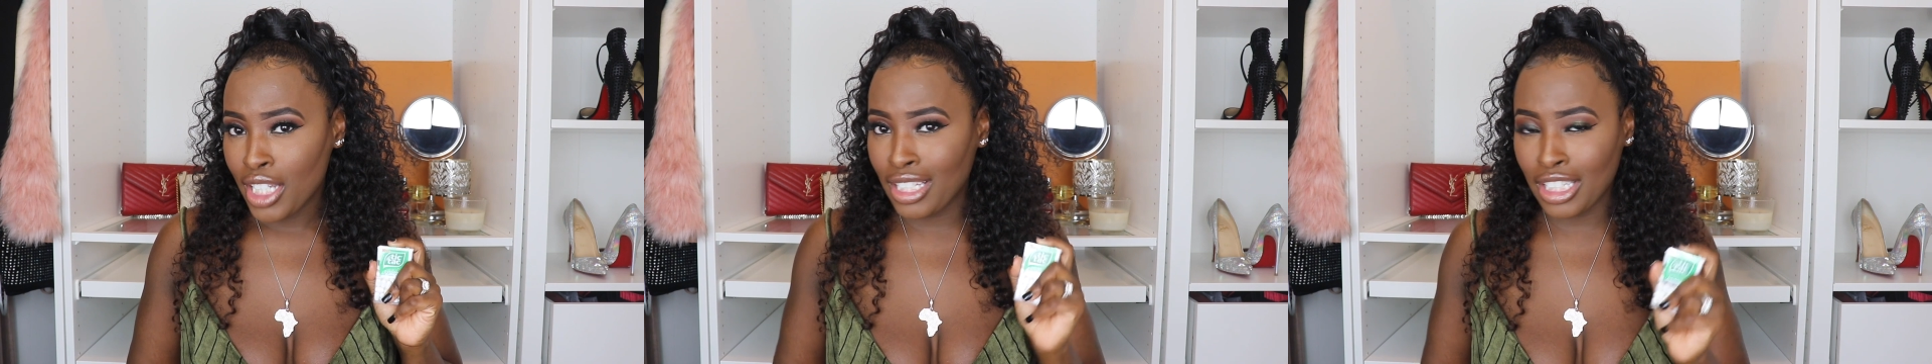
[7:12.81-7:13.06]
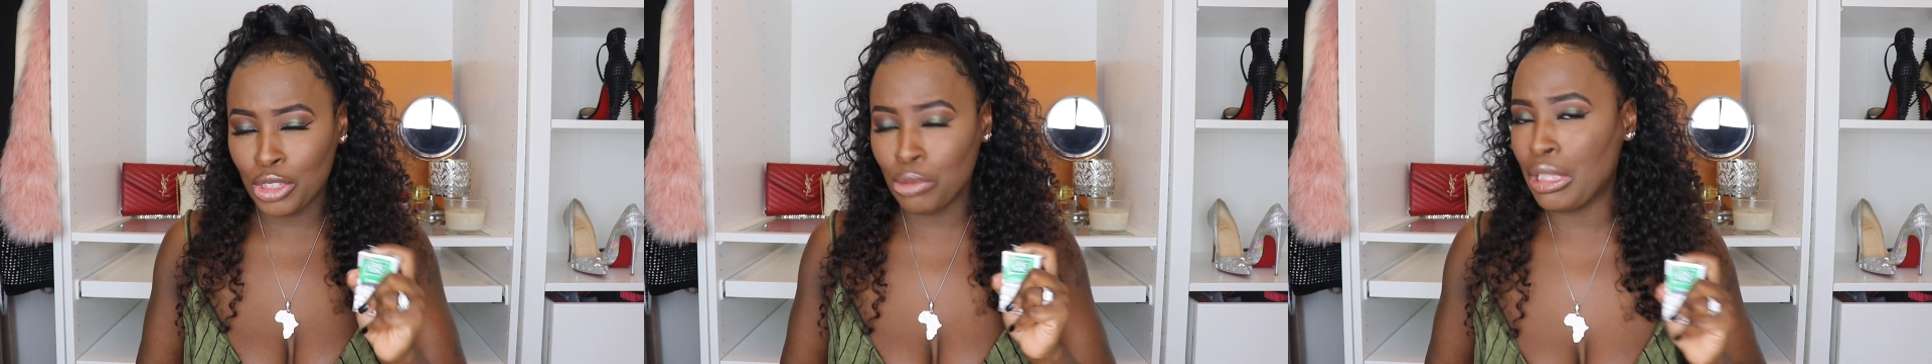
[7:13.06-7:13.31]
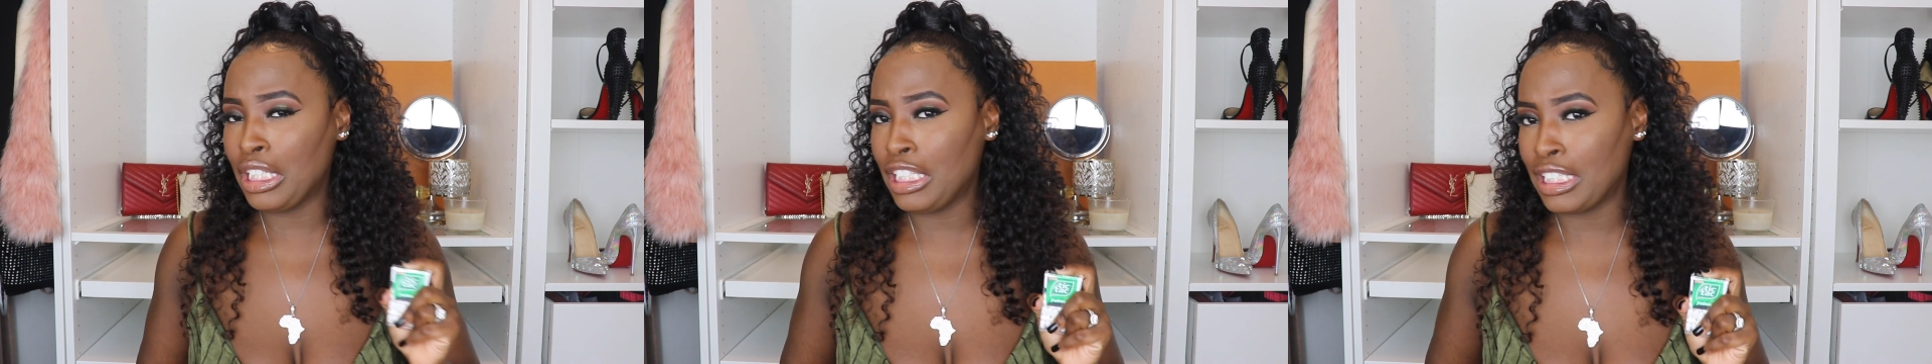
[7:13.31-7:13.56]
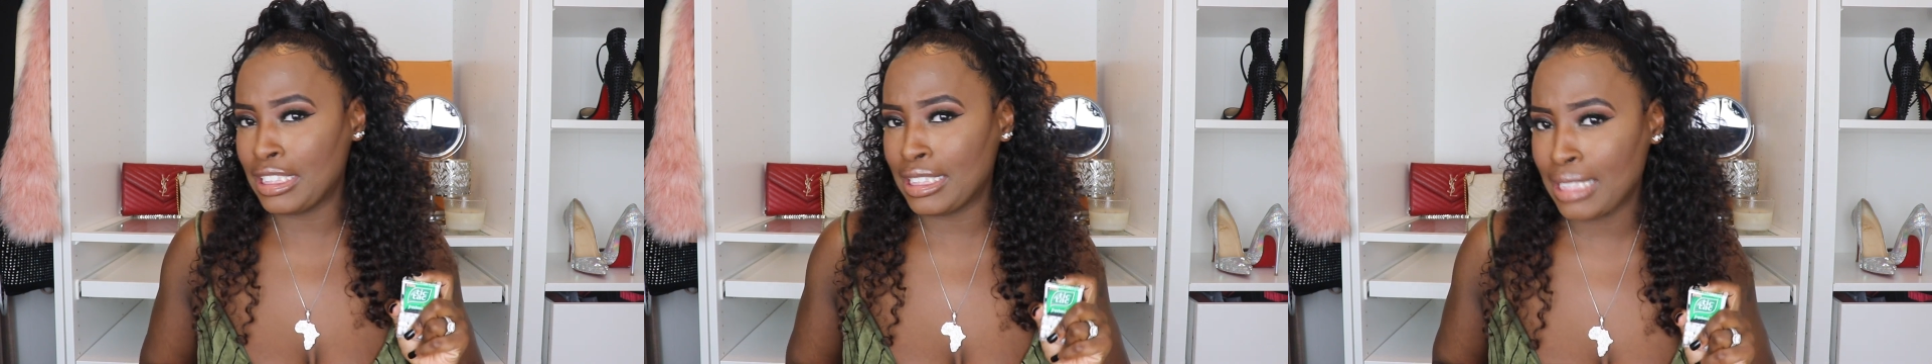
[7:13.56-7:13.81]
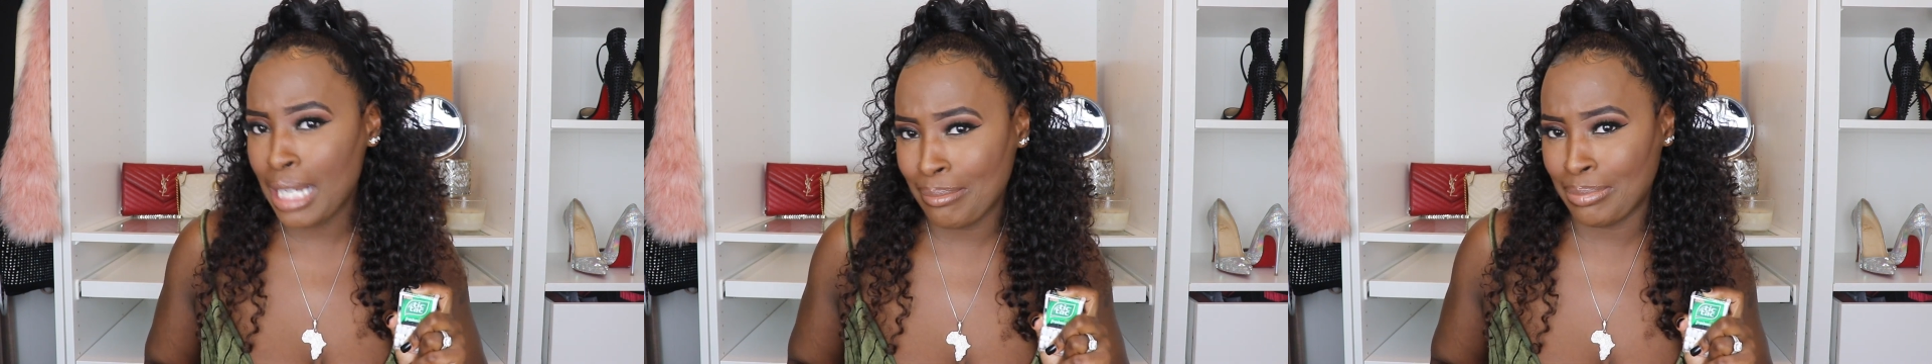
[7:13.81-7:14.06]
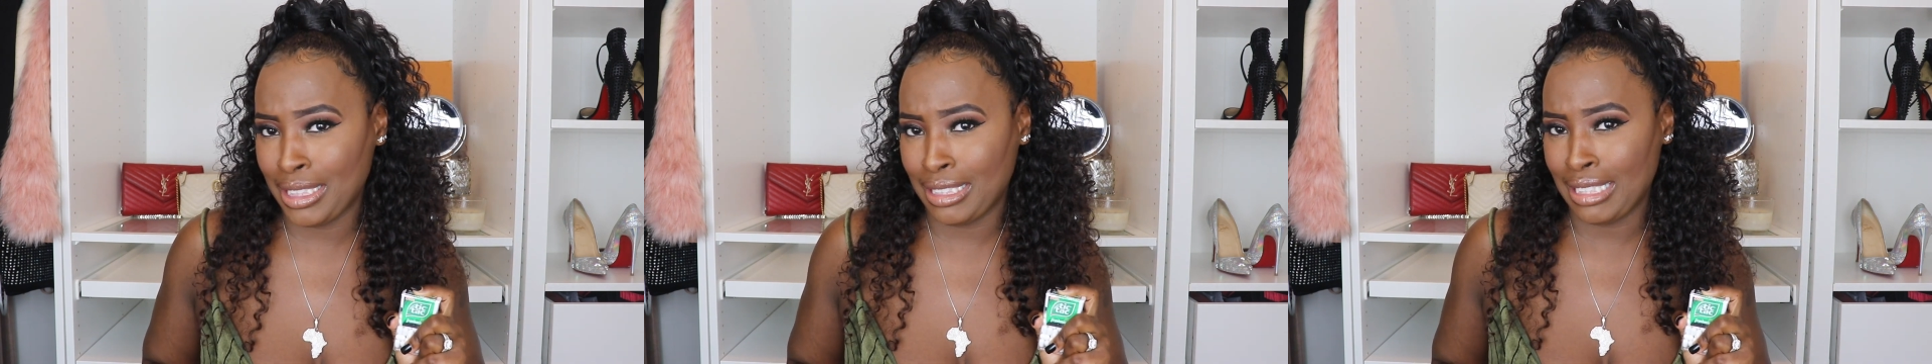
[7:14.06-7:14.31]
that you eating
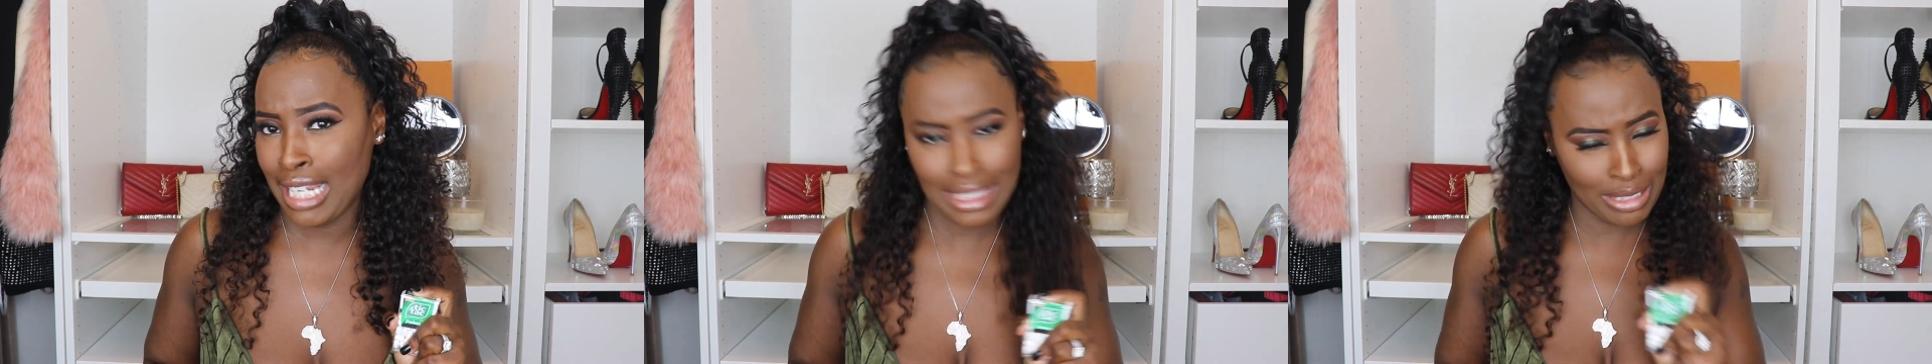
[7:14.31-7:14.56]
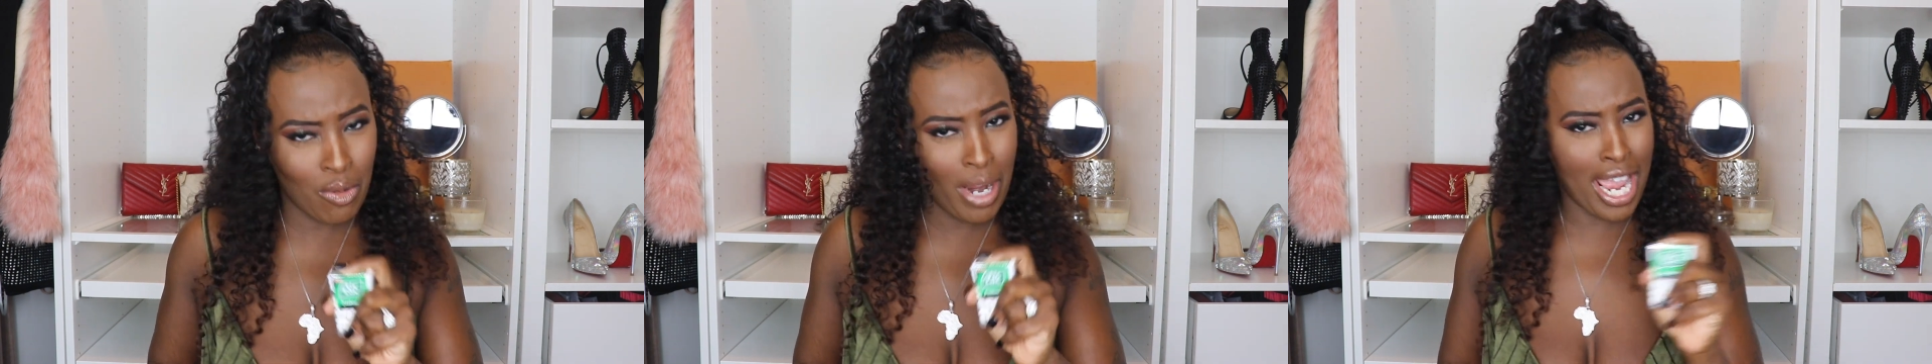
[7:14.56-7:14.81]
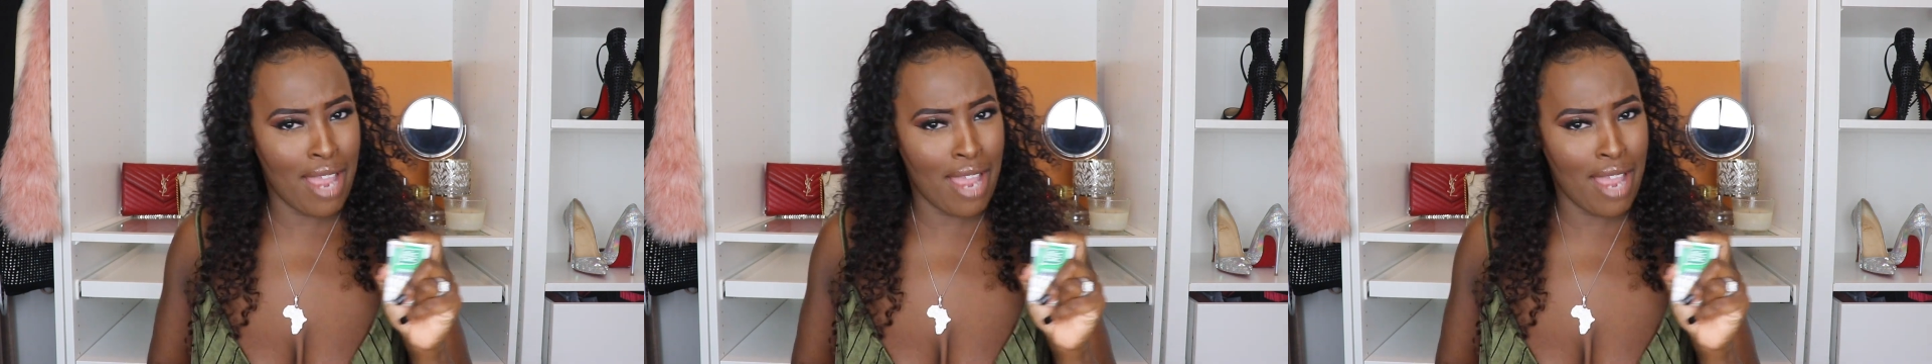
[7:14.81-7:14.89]
something that's gonna